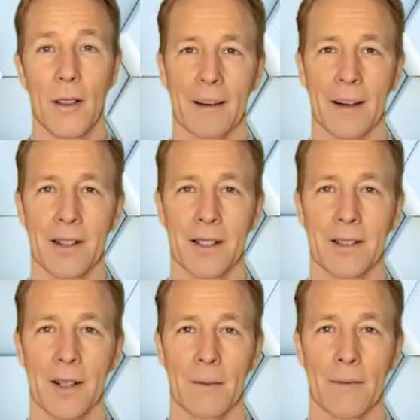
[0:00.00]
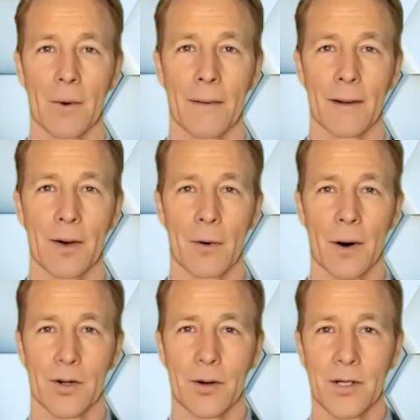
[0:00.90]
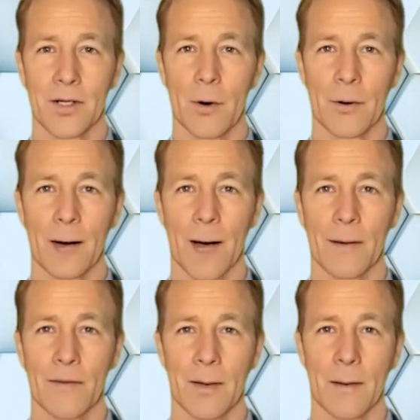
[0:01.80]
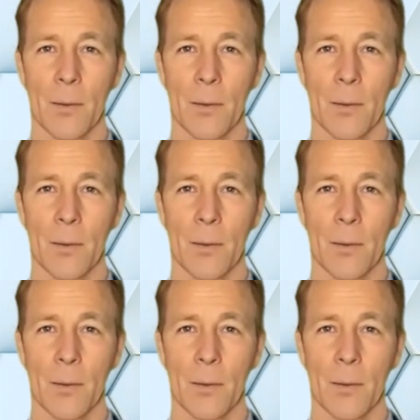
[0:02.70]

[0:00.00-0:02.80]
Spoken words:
In this example, your interests are on the left,